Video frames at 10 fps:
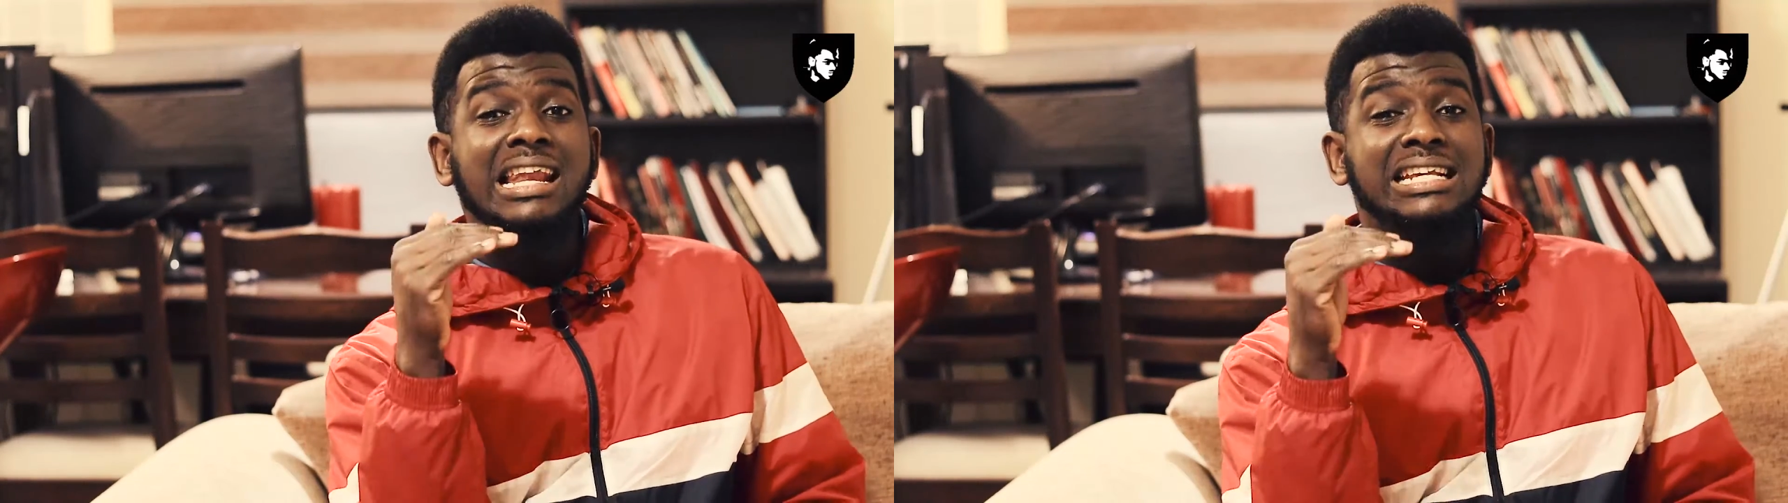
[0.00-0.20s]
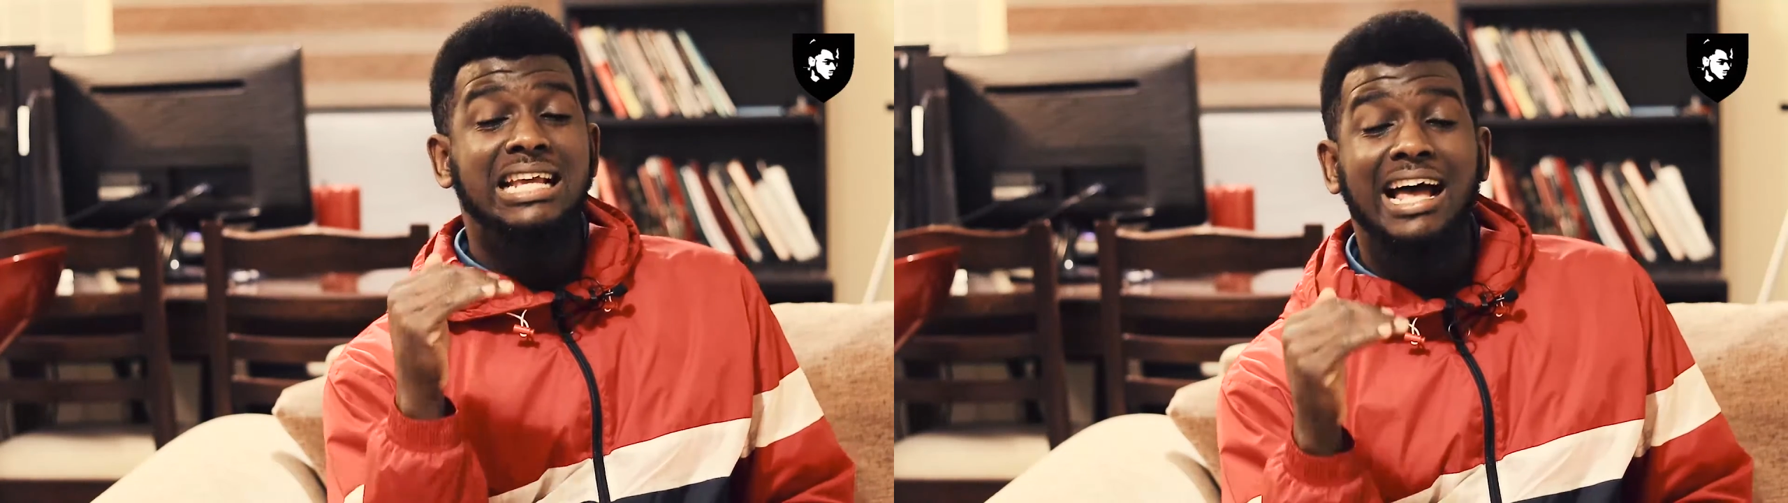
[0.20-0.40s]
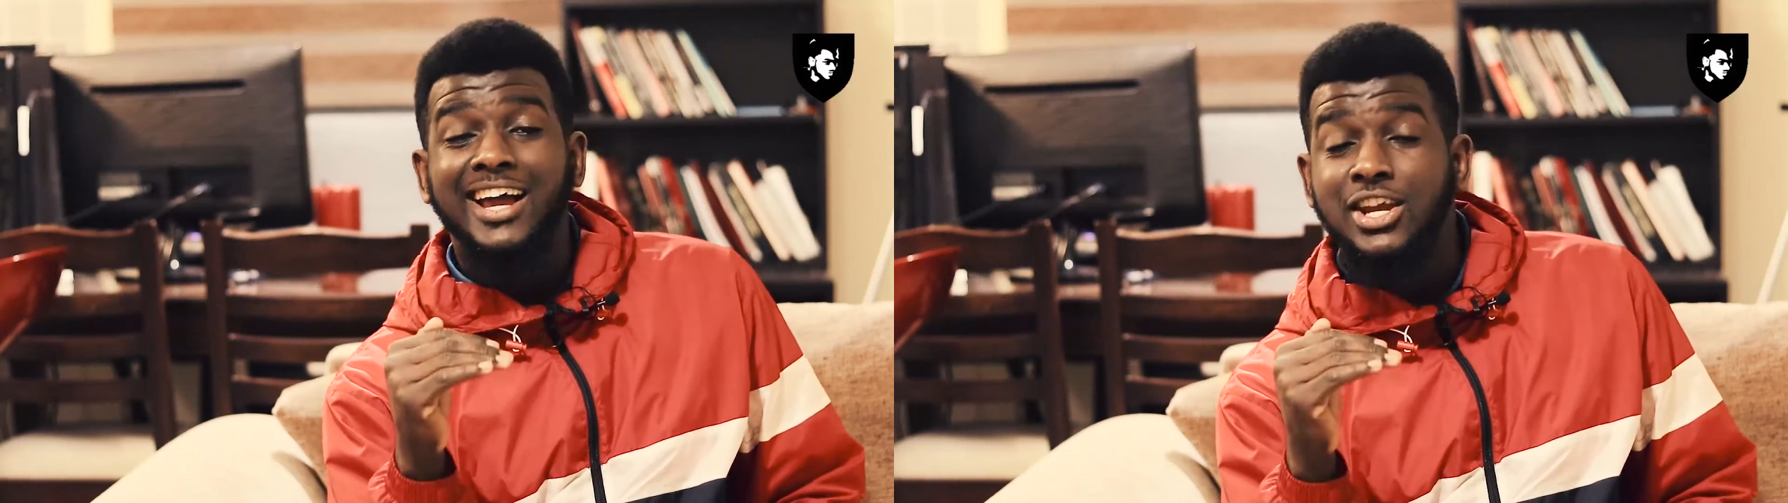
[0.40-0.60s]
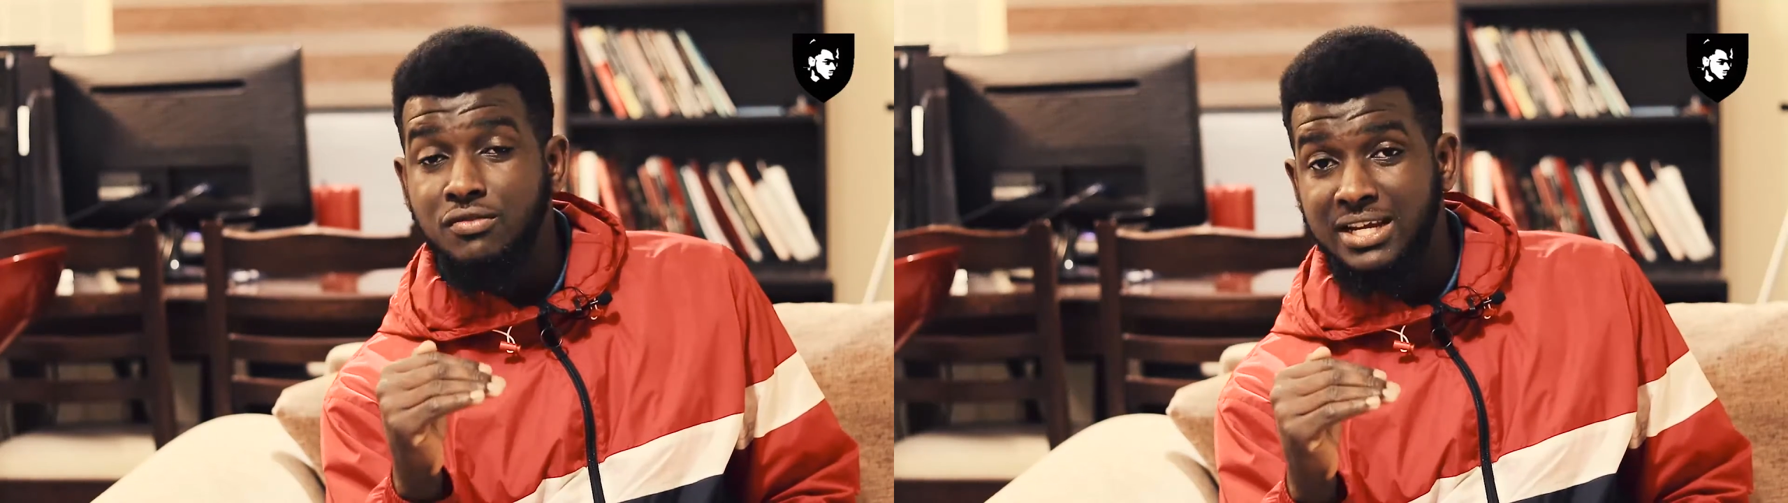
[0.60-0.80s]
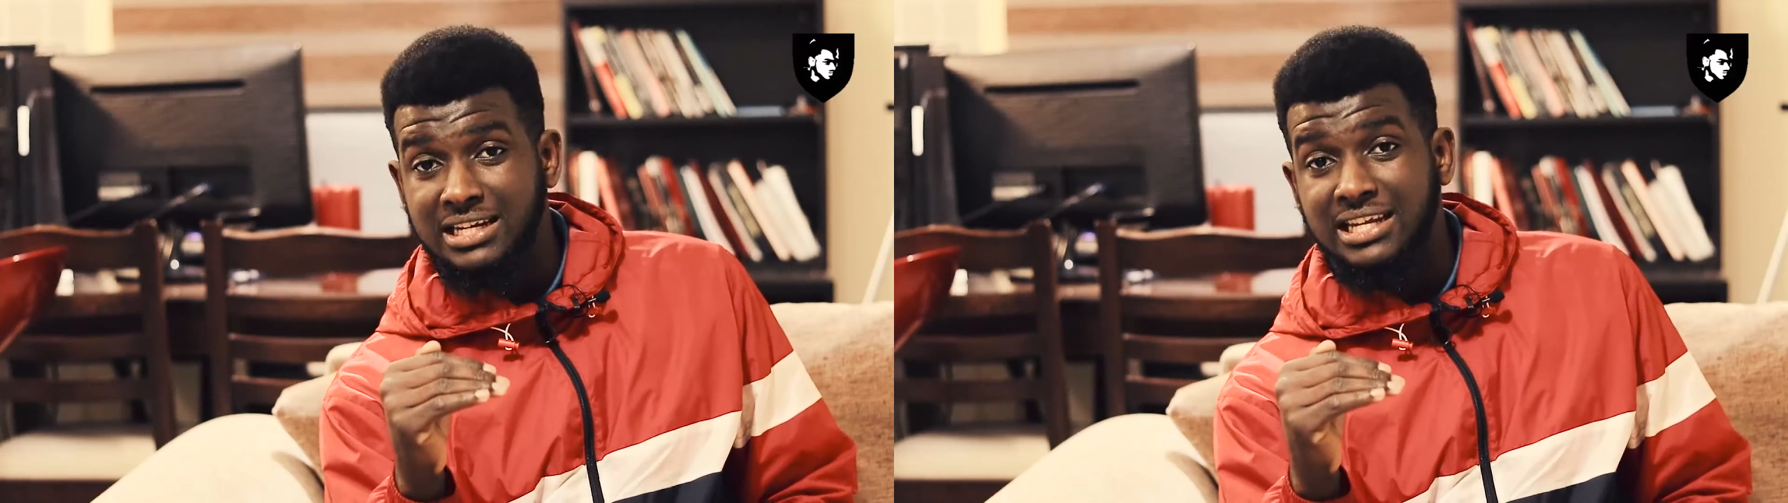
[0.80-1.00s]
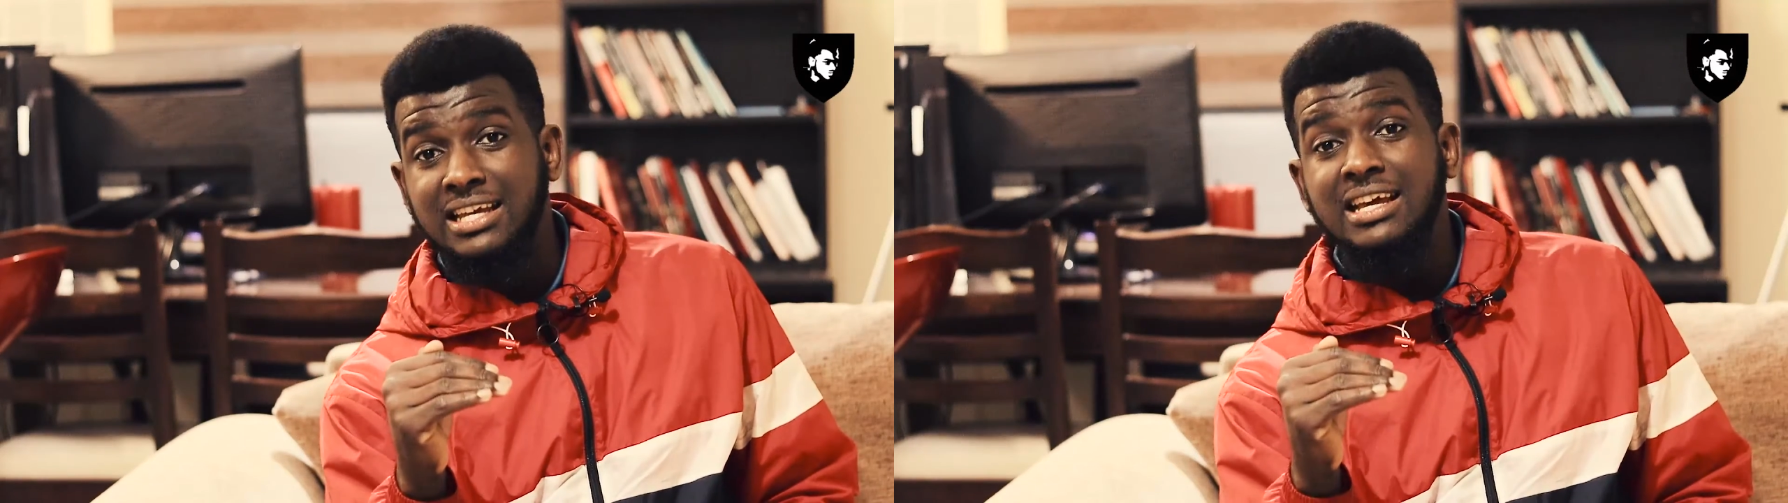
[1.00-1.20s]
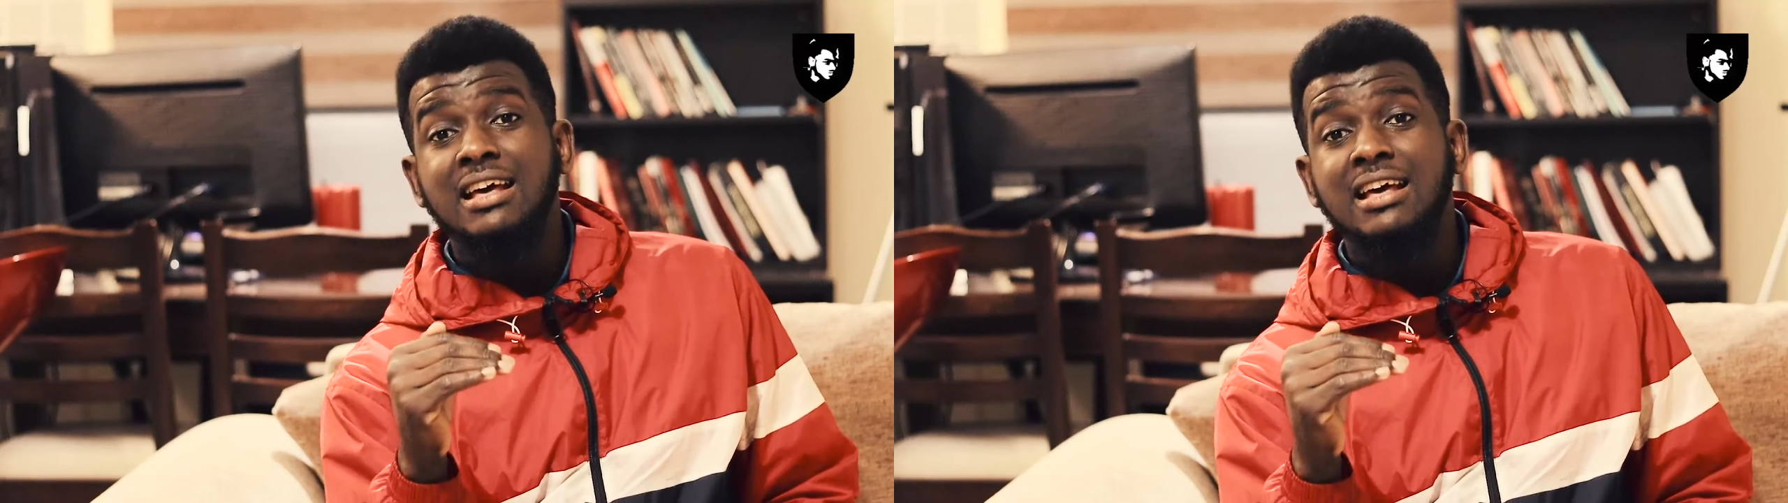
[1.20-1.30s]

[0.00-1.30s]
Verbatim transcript: less accurately